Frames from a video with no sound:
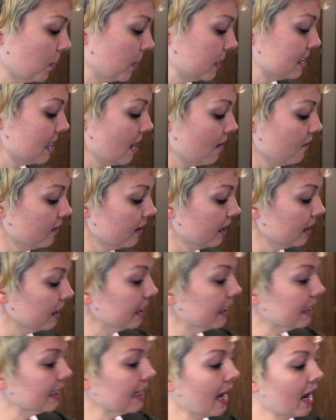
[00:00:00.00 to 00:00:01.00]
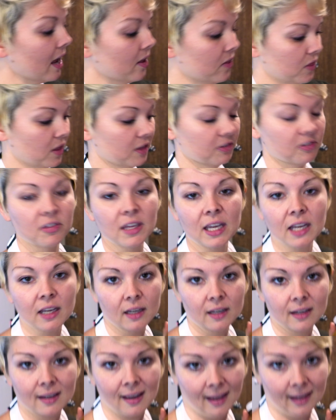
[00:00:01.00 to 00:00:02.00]
but definitely get the thick
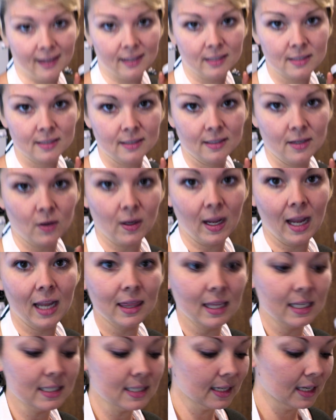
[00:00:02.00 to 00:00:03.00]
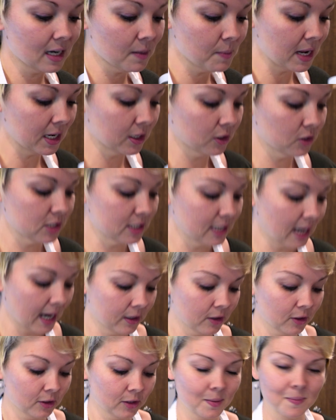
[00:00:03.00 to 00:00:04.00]
kind. Okay, that's gonna make your
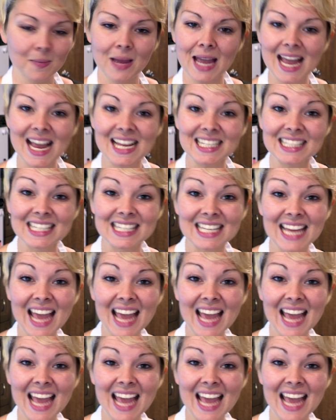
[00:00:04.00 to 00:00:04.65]
cider the best